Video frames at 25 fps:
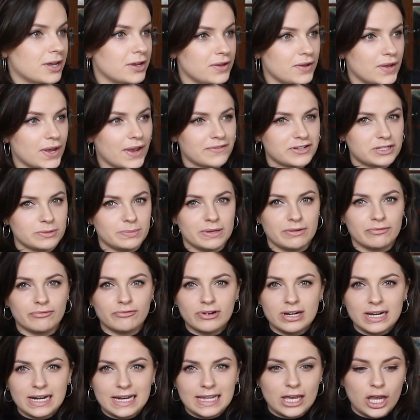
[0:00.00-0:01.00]
you have to be
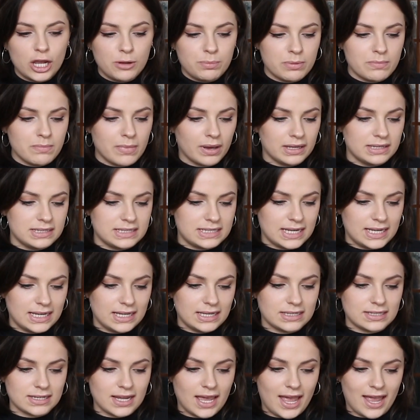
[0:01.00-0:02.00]
really
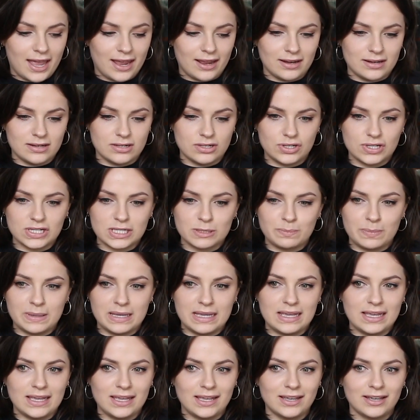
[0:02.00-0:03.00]
open-minded and just
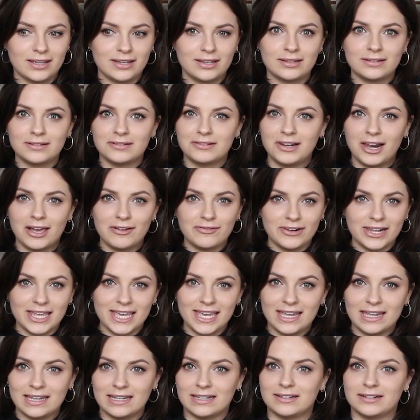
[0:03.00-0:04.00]
be
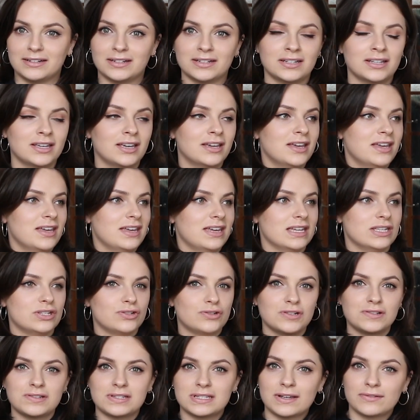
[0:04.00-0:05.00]
lovely and
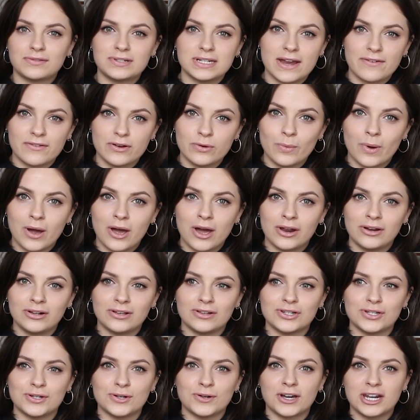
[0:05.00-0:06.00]
introduce yourself to everyone,
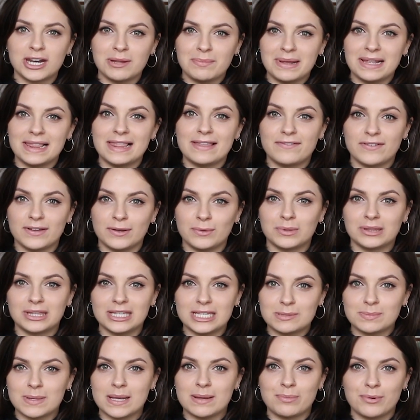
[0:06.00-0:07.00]
because you're going to be living with
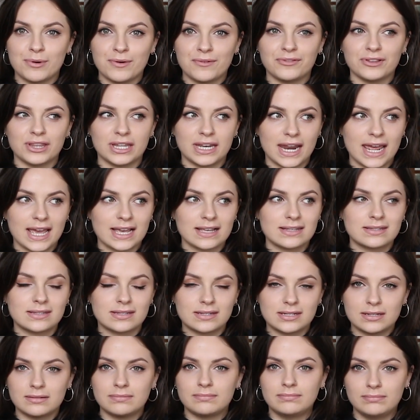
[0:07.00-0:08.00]
these people for the
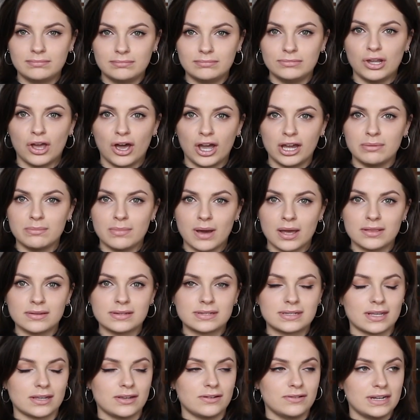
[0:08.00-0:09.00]
next 9
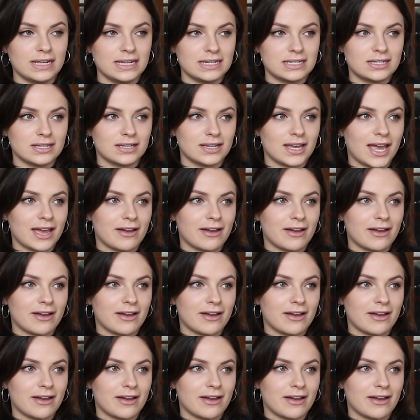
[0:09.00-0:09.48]
months, so you need to